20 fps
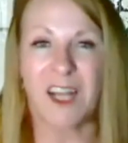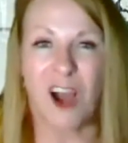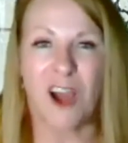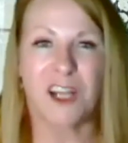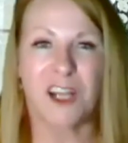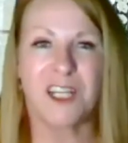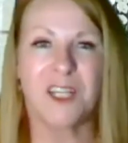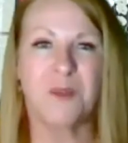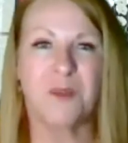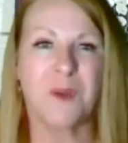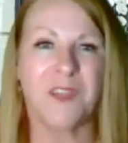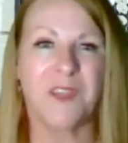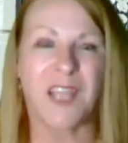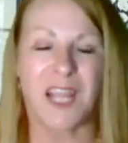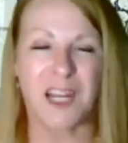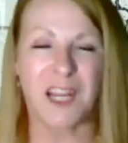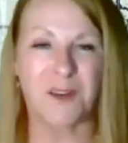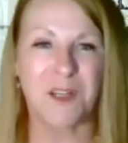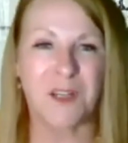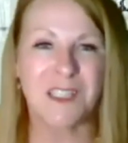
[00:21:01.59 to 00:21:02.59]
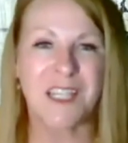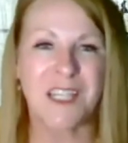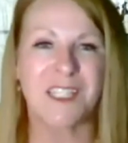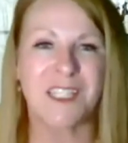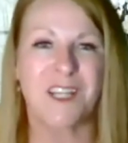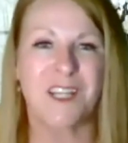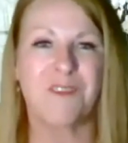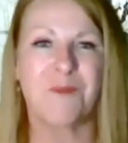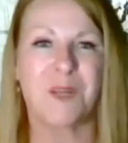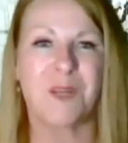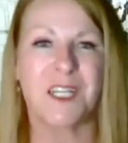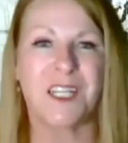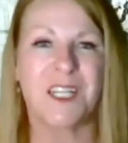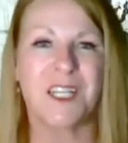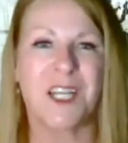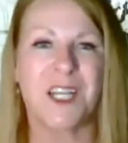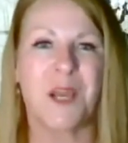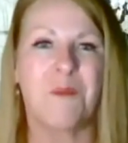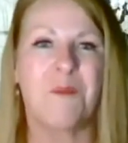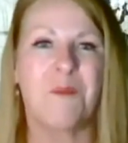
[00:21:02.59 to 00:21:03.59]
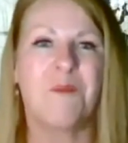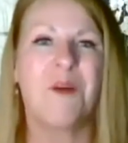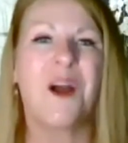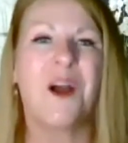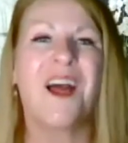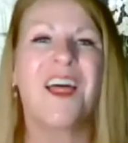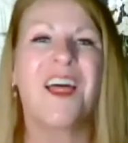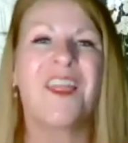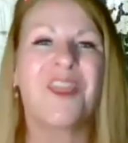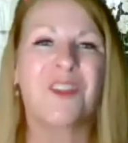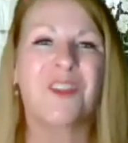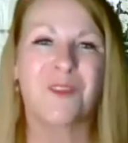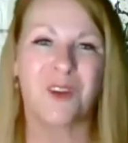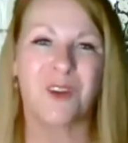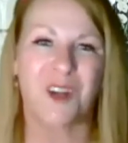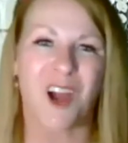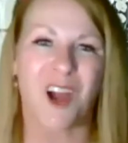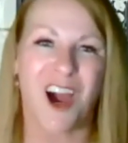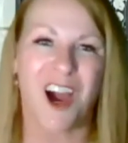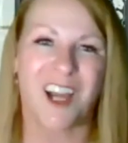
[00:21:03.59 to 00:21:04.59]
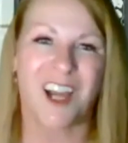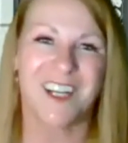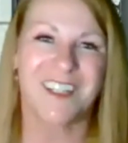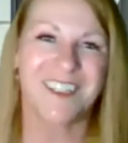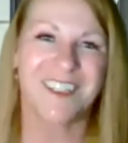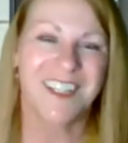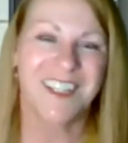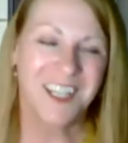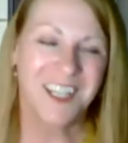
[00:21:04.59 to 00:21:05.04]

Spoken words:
audited when the IRS has enough money to come through an audit.